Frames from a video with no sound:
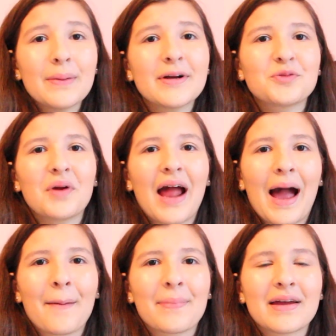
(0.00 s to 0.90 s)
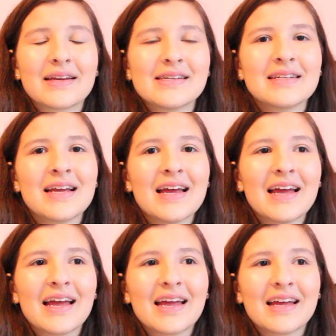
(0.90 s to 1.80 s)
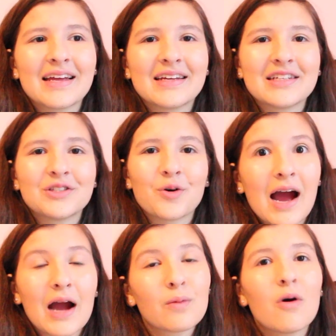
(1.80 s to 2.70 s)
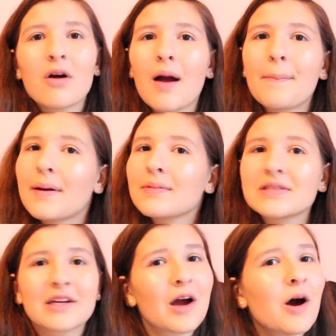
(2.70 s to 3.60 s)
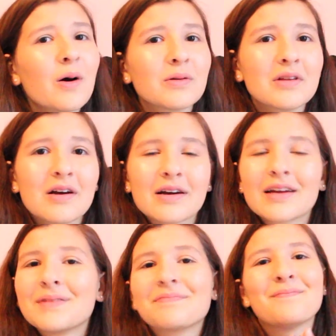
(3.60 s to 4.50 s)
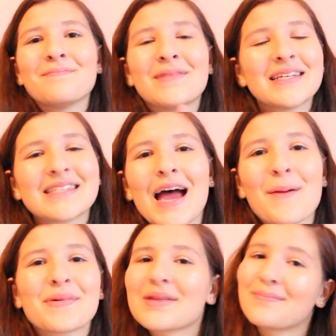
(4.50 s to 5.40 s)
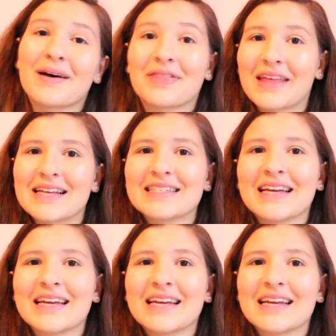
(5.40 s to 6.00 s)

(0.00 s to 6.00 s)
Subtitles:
much what happened is I woke up and I was like, oh look, missed time of the month has